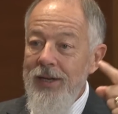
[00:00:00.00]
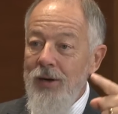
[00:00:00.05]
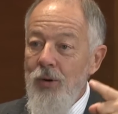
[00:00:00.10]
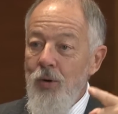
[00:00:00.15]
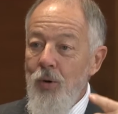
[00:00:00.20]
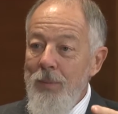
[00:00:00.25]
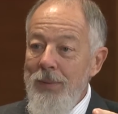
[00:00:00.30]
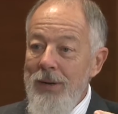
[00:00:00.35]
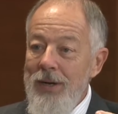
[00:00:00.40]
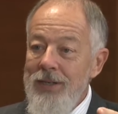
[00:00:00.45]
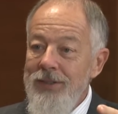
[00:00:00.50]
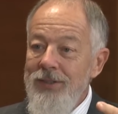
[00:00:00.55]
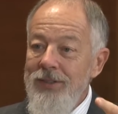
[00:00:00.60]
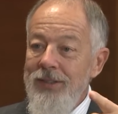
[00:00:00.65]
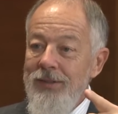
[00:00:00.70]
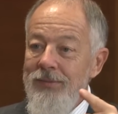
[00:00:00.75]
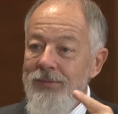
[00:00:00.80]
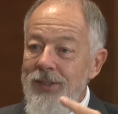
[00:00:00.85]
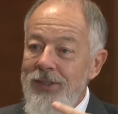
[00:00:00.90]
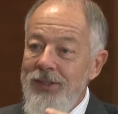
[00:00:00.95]
or
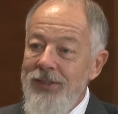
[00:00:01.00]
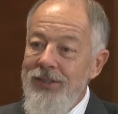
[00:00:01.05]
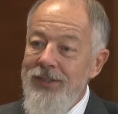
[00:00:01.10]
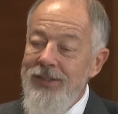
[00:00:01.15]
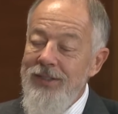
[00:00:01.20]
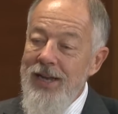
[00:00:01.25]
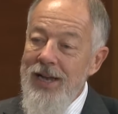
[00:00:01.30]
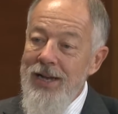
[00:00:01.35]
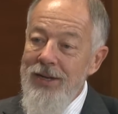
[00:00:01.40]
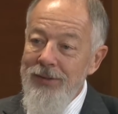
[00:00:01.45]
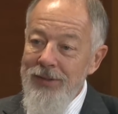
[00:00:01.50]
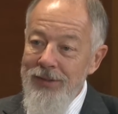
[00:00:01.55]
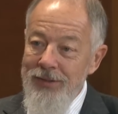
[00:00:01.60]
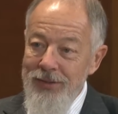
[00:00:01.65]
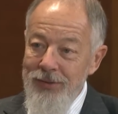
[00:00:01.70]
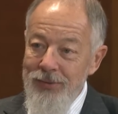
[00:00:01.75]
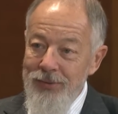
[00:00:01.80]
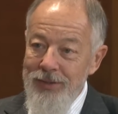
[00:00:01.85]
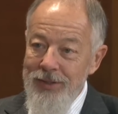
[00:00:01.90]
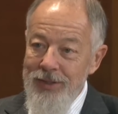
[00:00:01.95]
passing risks down in the
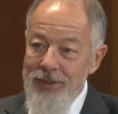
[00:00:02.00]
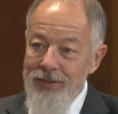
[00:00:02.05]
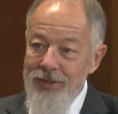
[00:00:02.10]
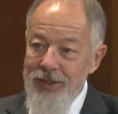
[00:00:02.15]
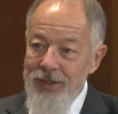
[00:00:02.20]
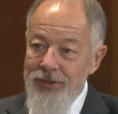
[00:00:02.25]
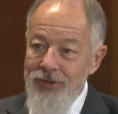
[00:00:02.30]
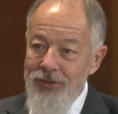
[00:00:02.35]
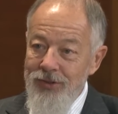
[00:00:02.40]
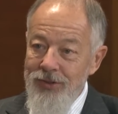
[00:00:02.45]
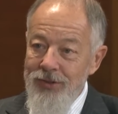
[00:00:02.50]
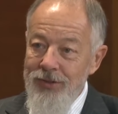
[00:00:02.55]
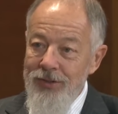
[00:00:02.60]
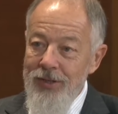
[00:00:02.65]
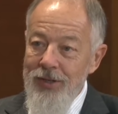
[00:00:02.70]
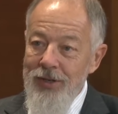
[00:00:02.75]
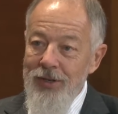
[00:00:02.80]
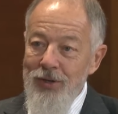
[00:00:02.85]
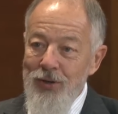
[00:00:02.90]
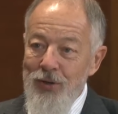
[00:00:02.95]
organization
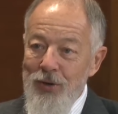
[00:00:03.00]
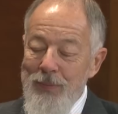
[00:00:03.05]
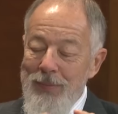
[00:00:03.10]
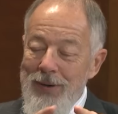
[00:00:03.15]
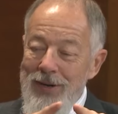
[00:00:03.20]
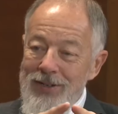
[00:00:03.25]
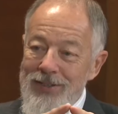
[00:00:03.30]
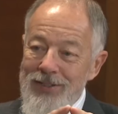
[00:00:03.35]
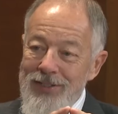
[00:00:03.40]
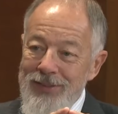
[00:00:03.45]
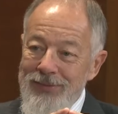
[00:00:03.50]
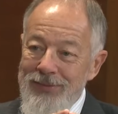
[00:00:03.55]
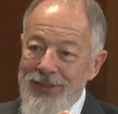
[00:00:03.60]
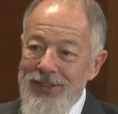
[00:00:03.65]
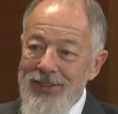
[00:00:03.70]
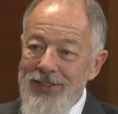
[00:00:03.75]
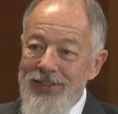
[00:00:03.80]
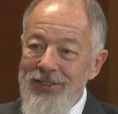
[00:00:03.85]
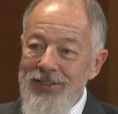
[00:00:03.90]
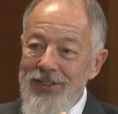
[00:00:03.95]
or passing
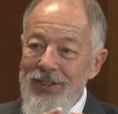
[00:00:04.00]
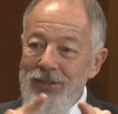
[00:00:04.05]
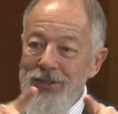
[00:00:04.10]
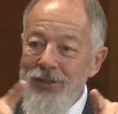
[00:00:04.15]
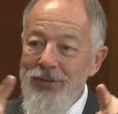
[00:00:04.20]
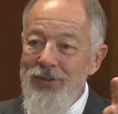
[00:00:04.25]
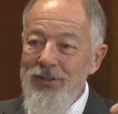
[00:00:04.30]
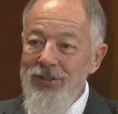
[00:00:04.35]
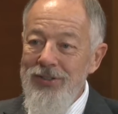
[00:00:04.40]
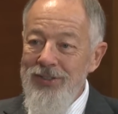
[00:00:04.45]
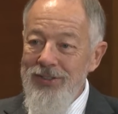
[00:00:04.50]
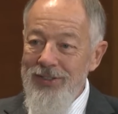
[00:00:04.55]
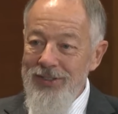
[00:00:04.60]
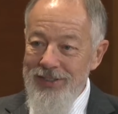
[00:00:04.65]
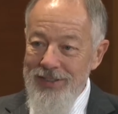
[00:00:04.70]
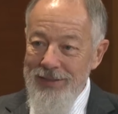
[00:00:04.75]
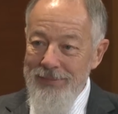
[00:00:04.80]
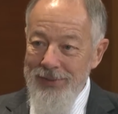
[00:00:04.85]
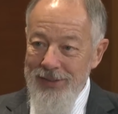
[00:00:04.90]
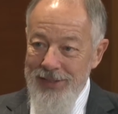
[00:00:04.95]
risks across to
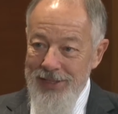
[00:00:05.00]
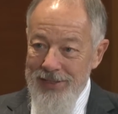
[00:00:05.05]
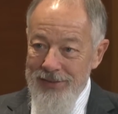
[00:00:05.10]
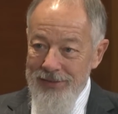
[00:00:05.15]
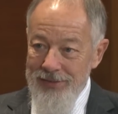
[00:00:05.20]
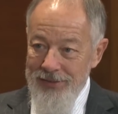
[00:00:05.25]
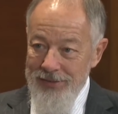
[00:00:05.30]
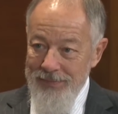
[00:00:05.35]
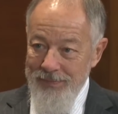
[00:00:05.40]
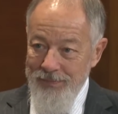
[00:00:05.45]
somebody else. Yeah.